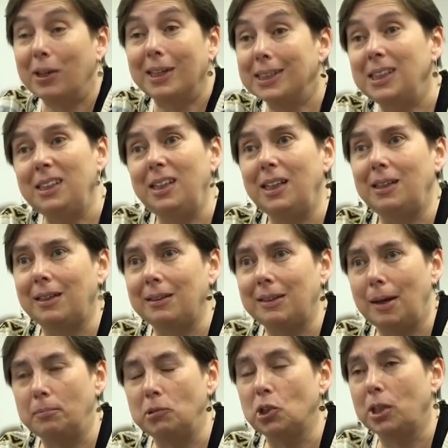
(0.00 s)
because that
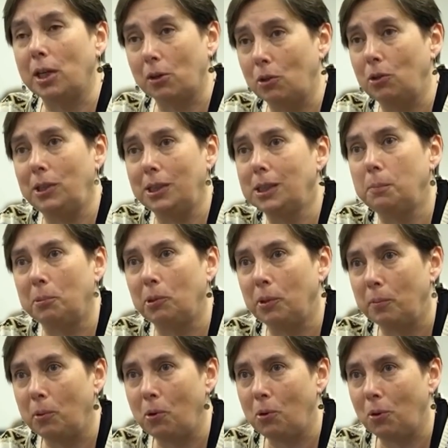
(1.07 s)
way we detect errors and
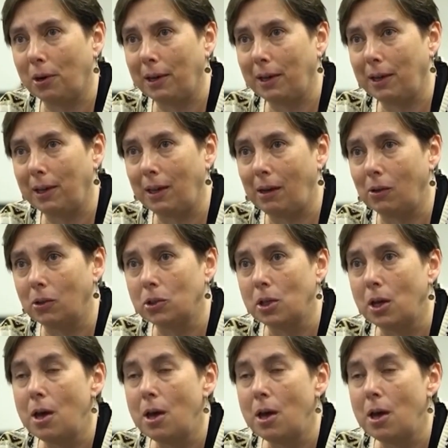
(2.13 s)
we can correct them.